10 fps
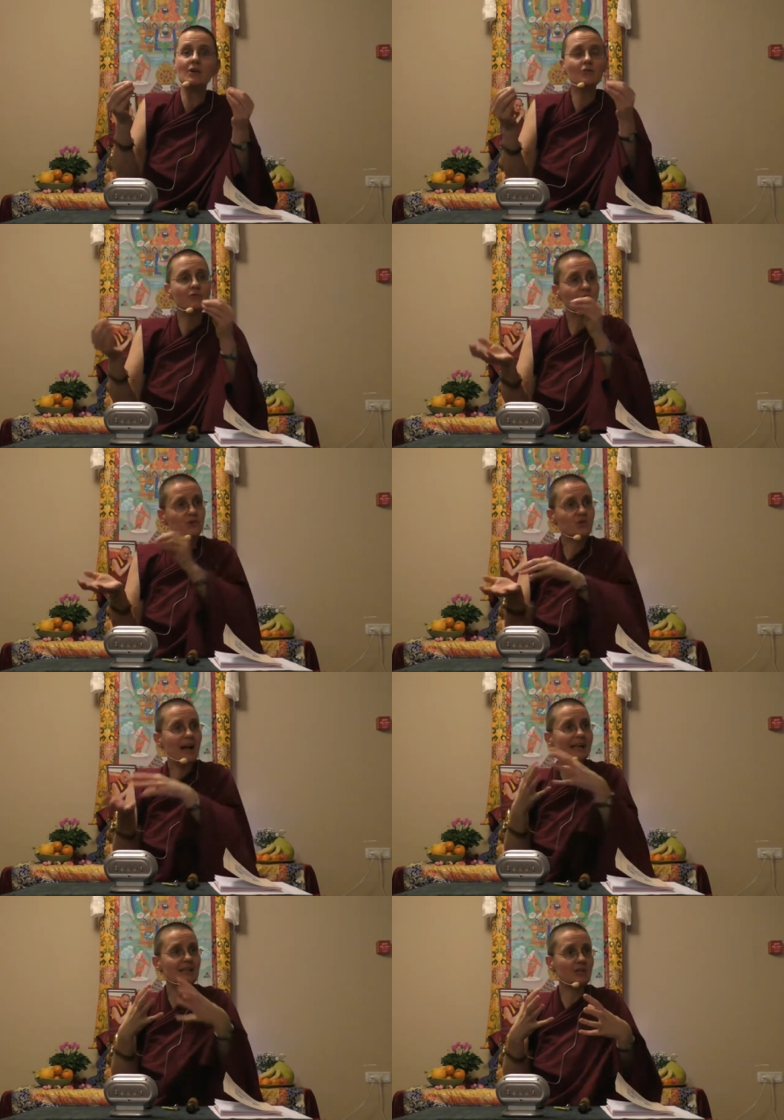For the
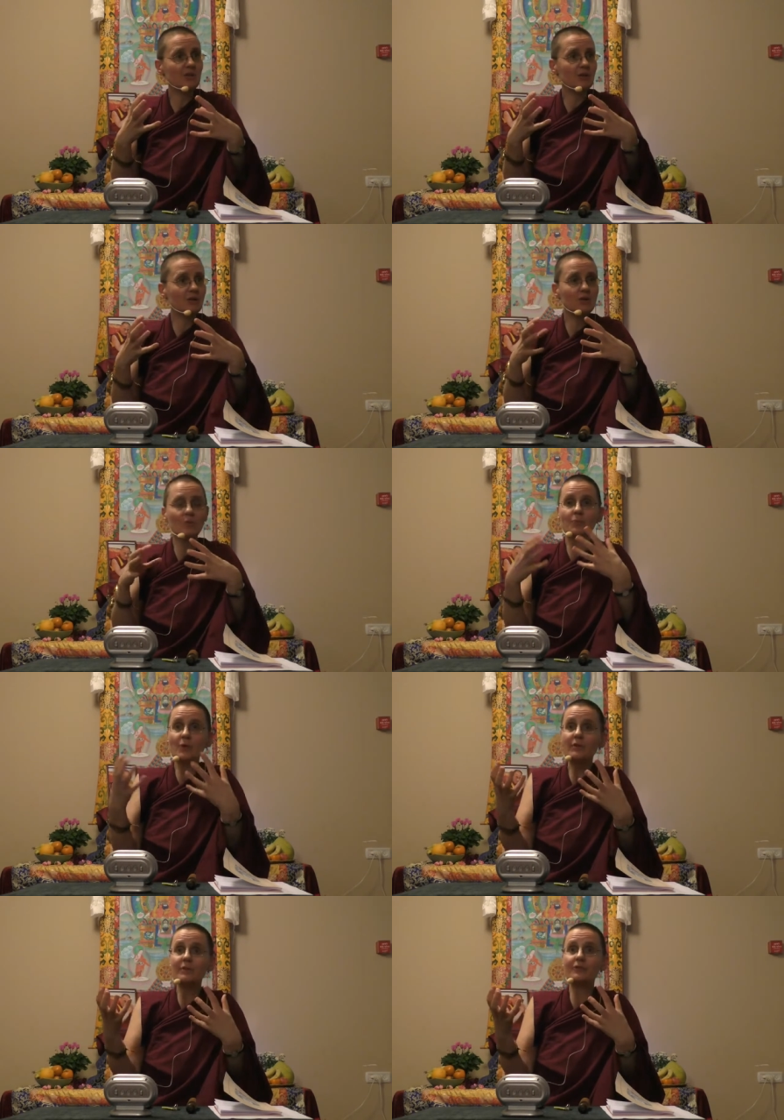child in the, in the
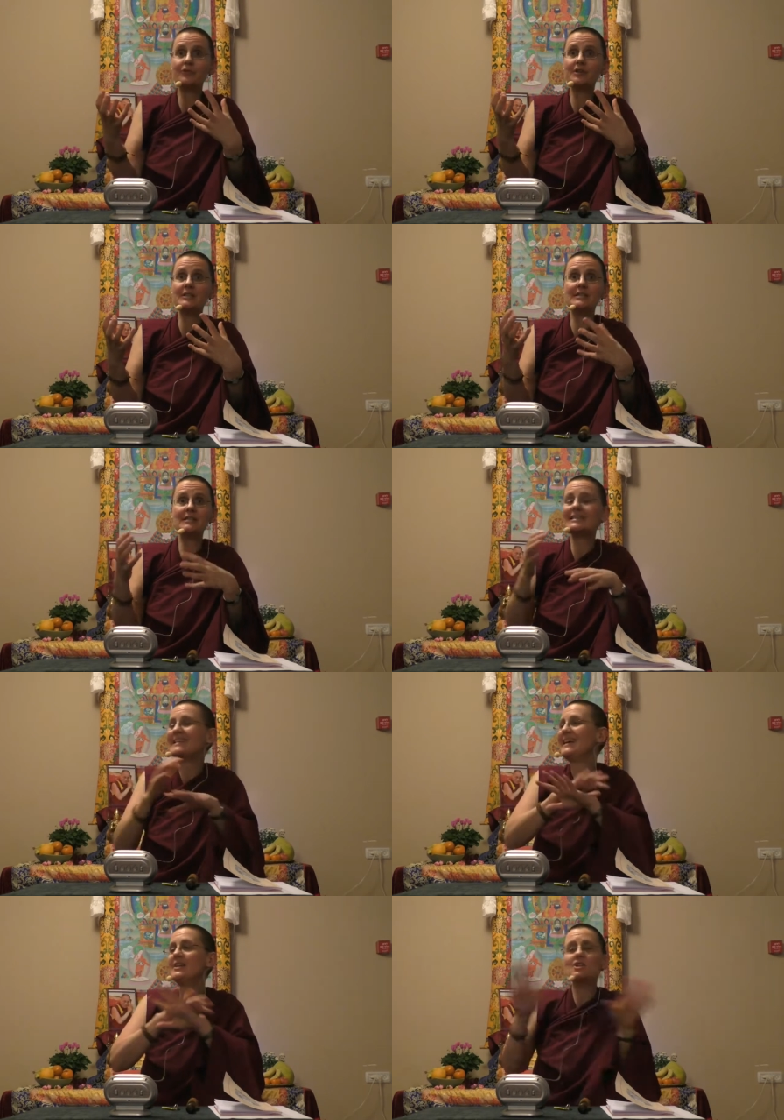brothel, for instance,
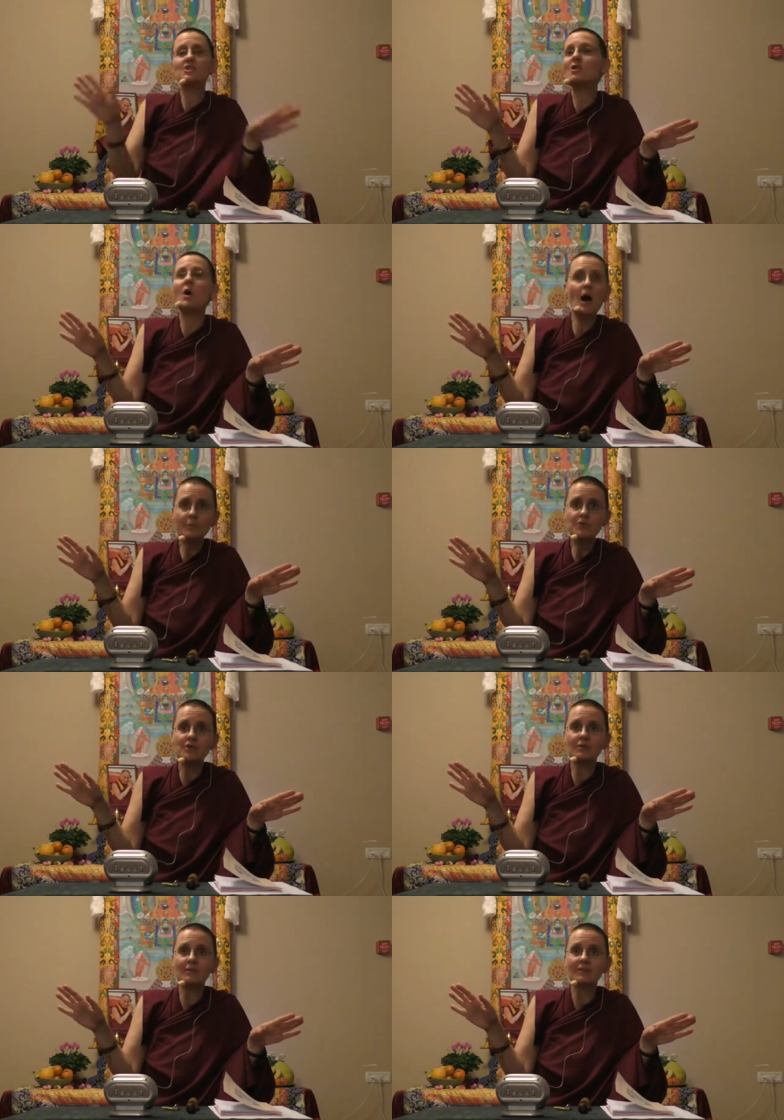there's no
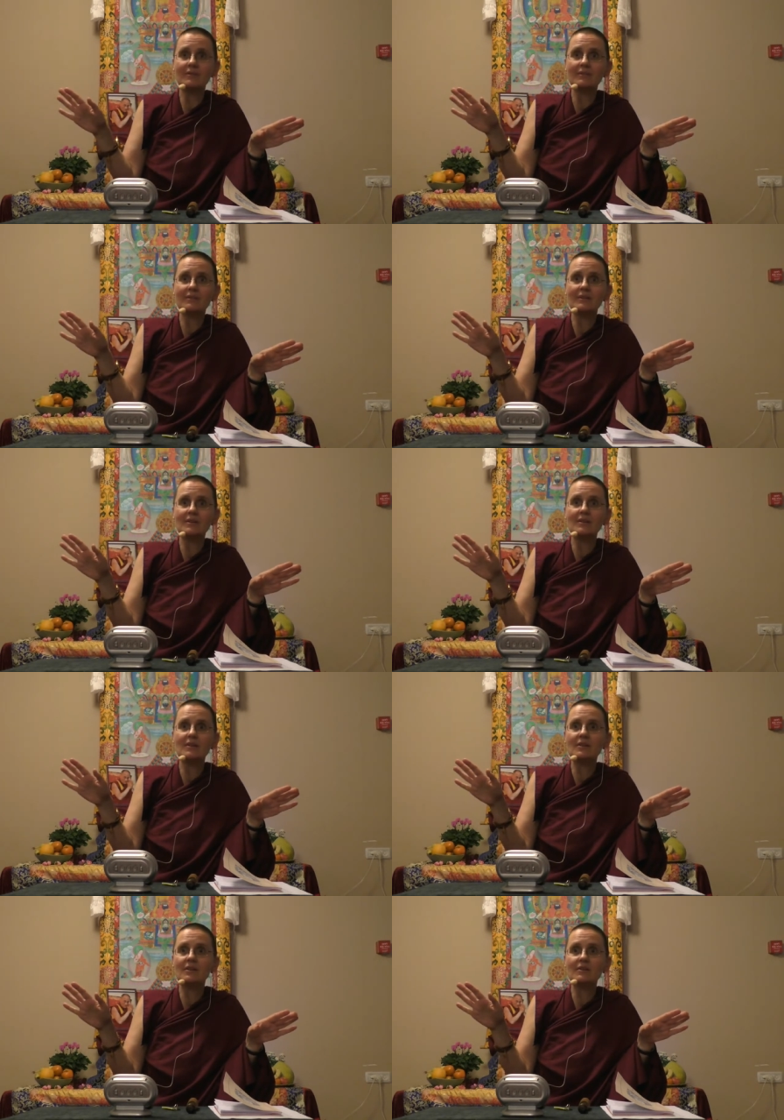option.
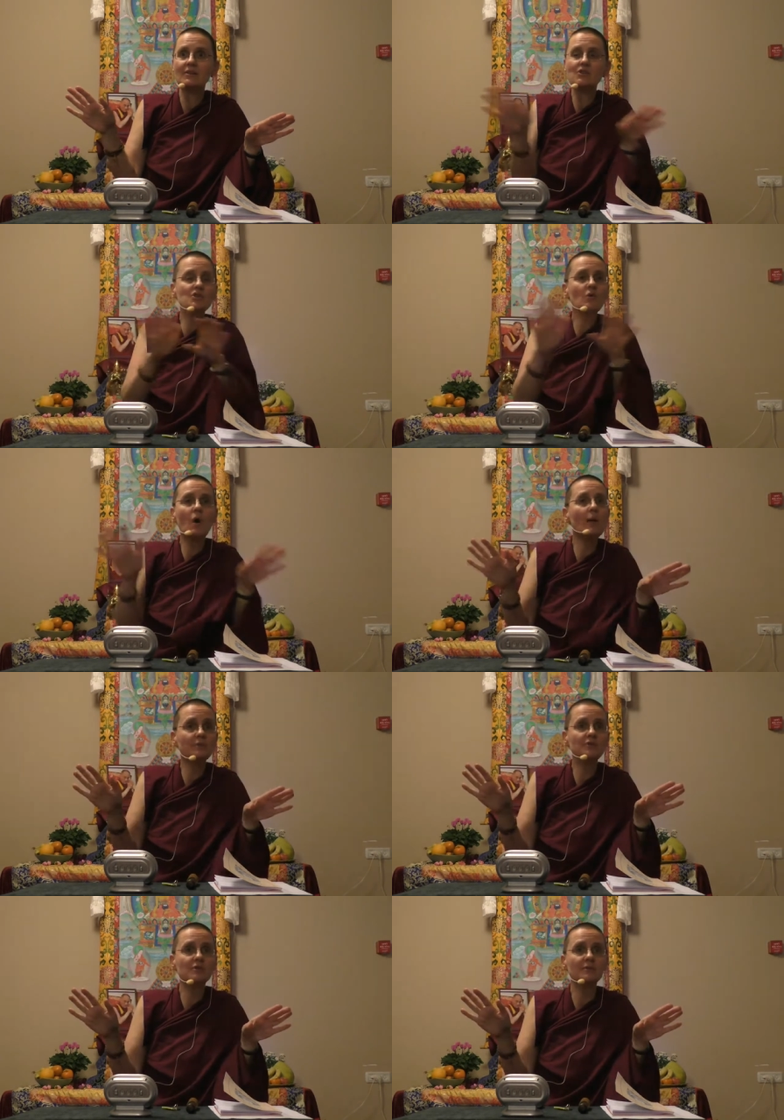There's no
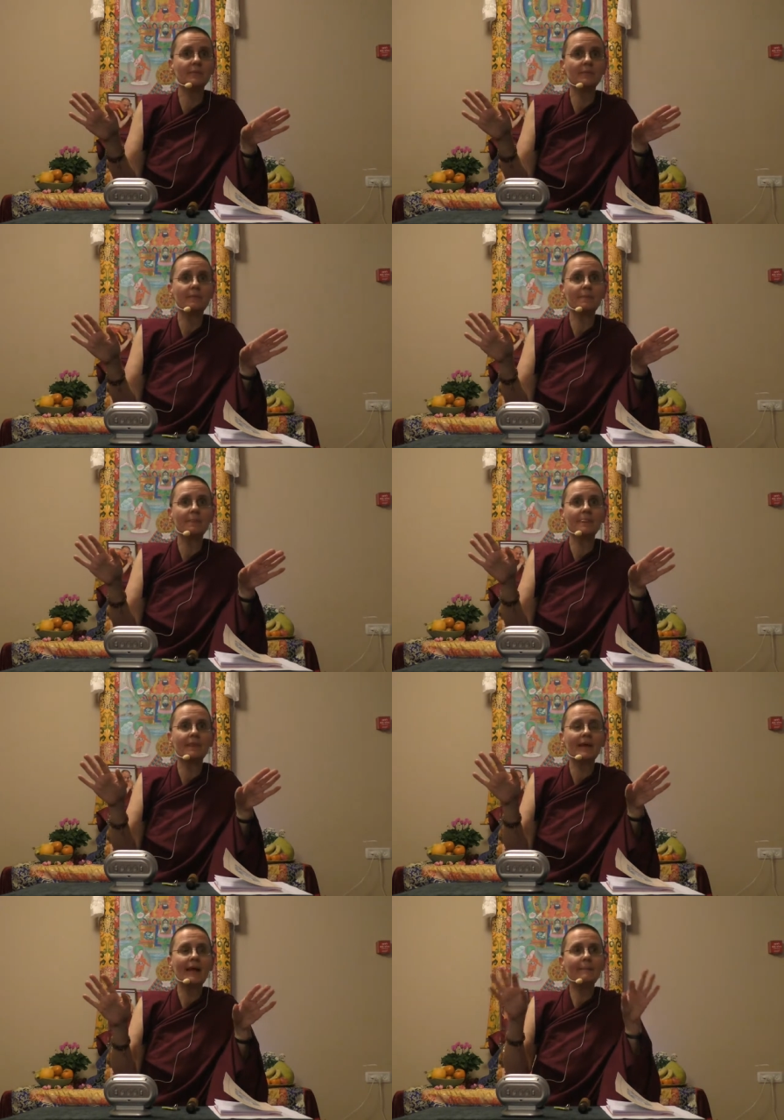option.
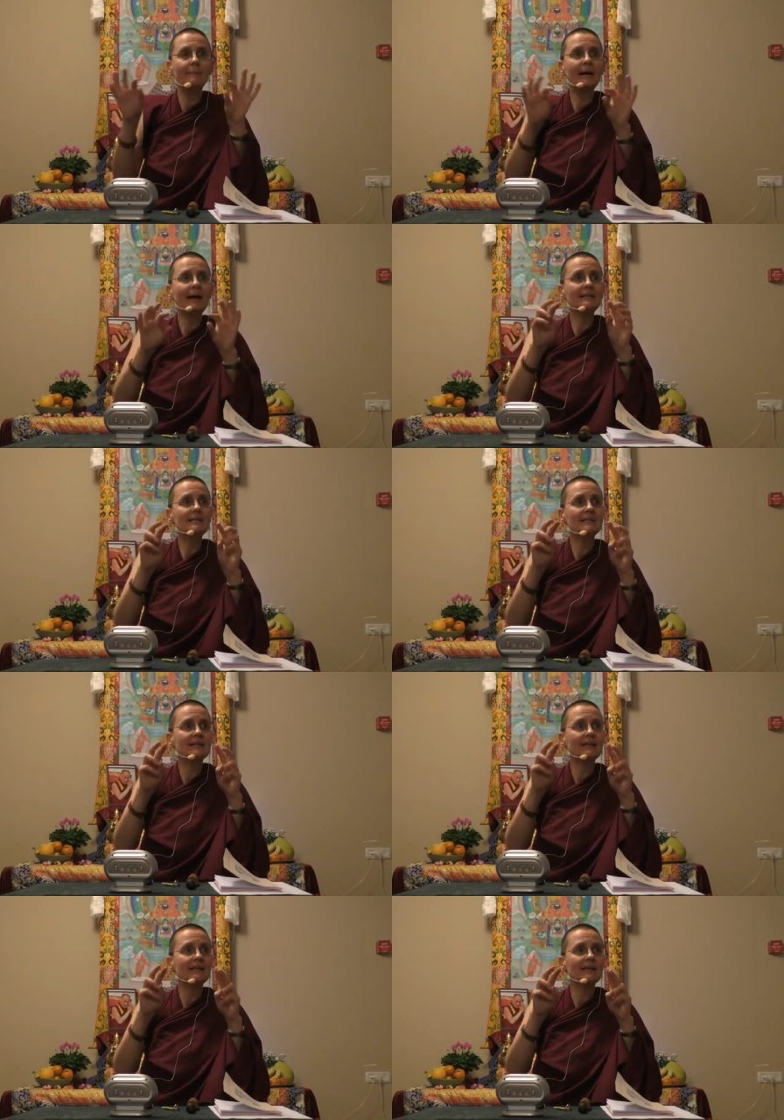But
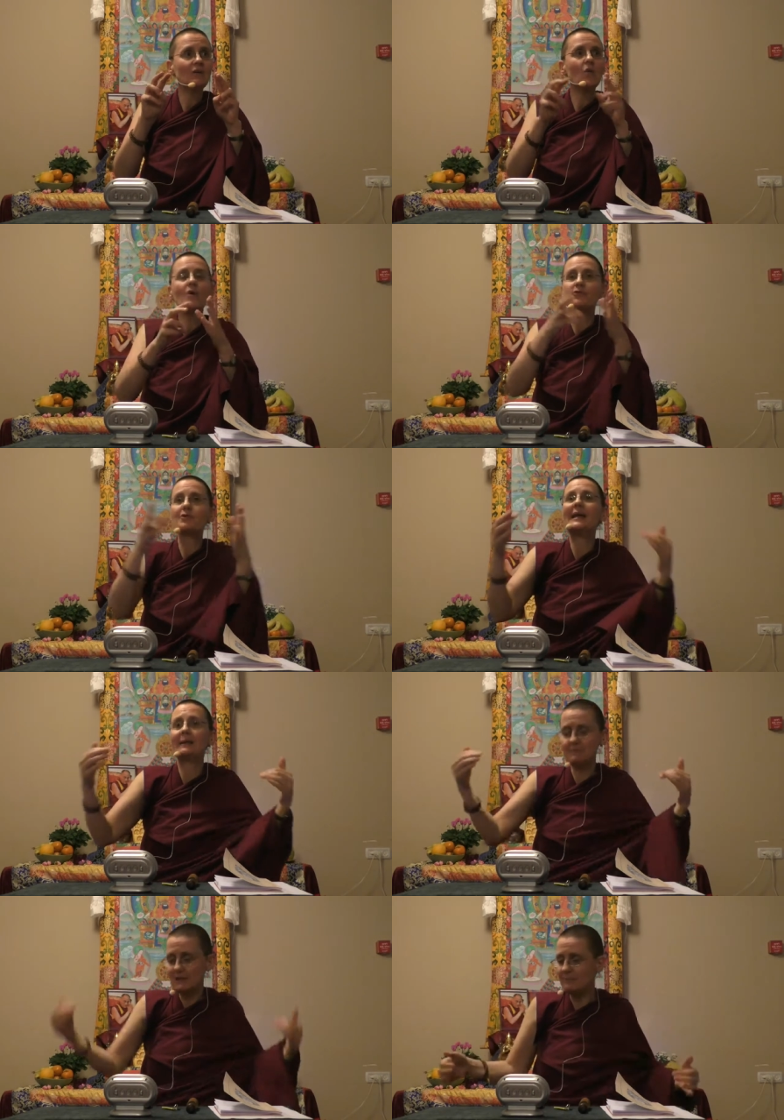or for
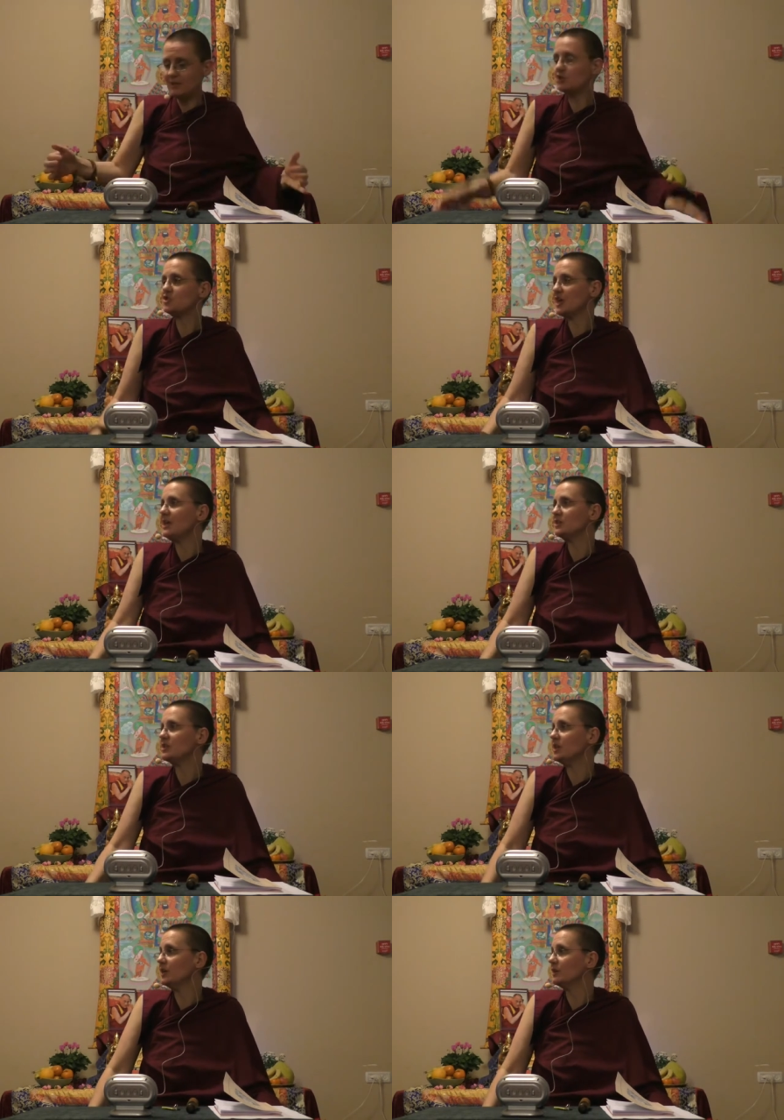like me being chained
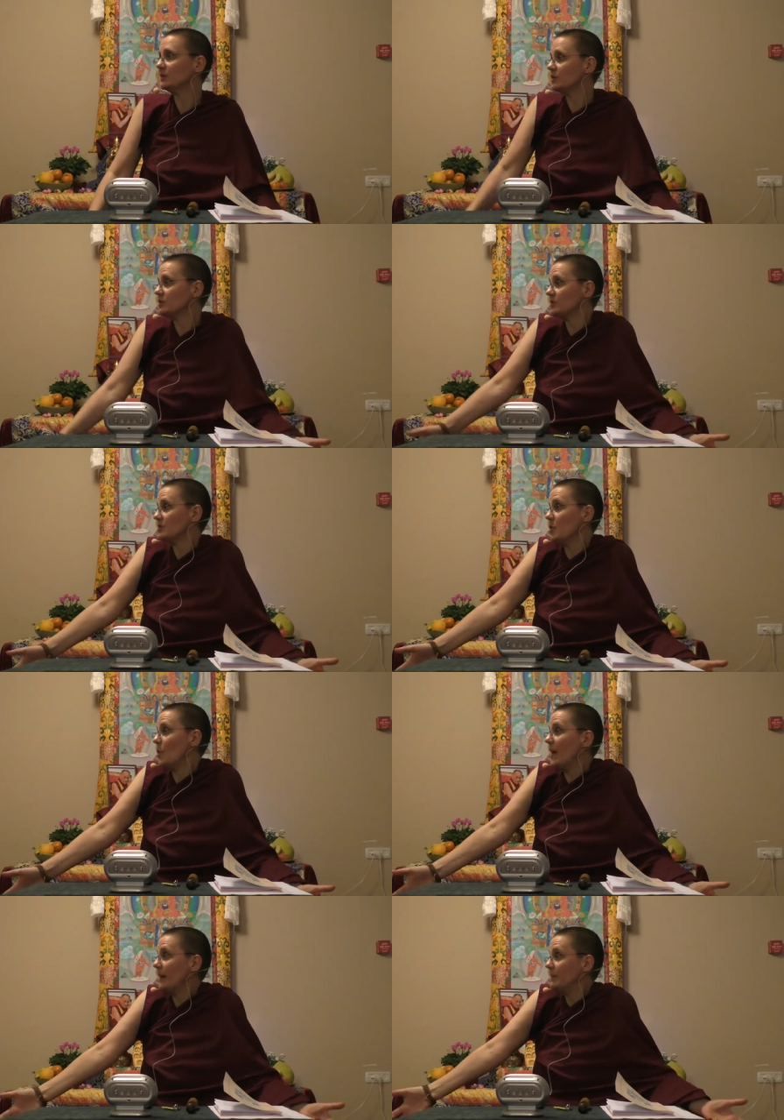here, there's just no way.